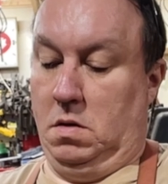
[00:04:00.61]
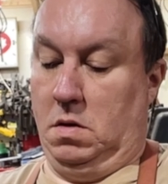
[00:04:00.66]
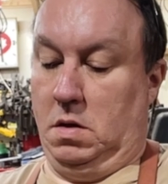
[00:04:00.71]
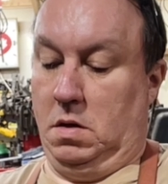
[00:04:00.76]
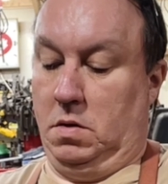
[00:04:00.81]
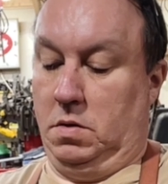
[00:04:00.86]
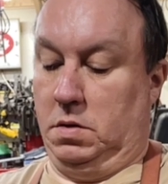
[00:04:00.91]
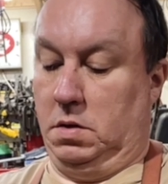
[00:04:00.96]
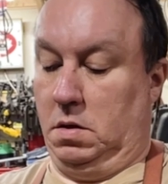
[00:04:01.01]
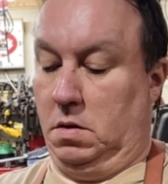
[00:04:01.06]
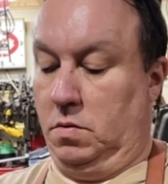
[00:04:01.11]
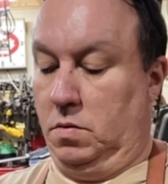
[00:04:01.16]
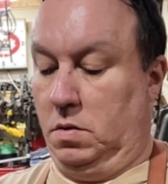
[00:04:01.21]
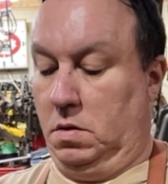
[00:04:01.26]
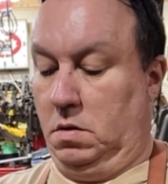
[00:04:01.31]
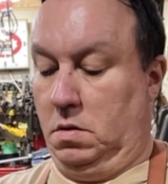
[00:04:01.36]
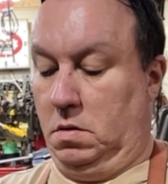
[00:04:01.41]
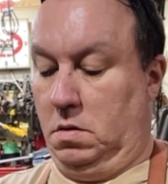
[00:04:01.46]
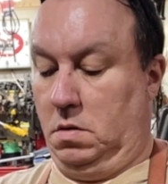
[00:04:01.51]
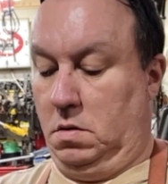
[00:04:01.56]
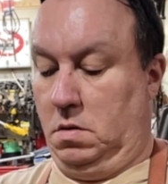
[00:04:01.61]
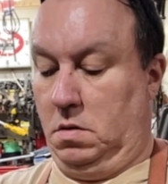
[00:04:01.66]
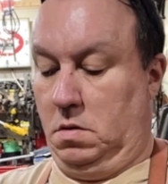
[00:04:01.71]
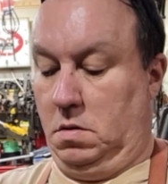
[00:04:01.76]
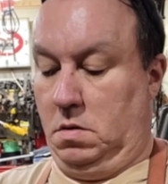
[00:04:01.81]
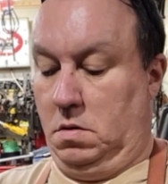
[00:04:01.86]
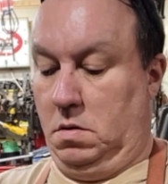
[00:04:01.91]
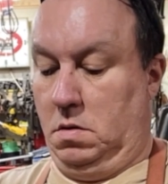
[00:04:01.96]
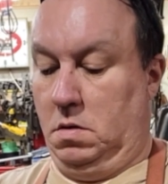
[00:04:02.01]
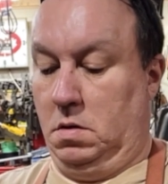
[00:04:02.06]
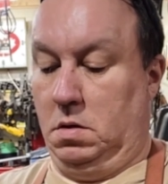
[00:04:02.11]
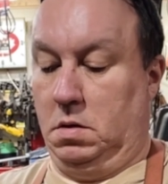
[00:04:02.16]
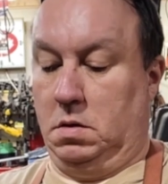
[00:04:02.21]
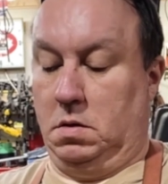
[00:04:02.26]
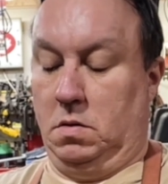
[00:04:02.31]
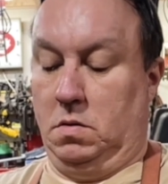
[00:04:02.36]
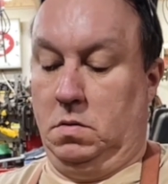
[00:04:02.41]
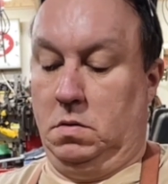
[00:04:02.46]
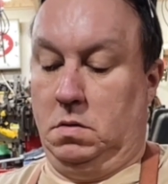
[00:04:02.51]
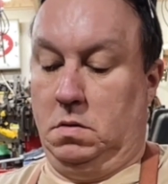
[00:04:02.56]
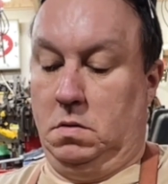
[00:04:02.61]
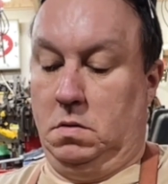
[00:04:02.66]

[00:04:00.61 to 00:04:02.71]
goes that way, and then this goes.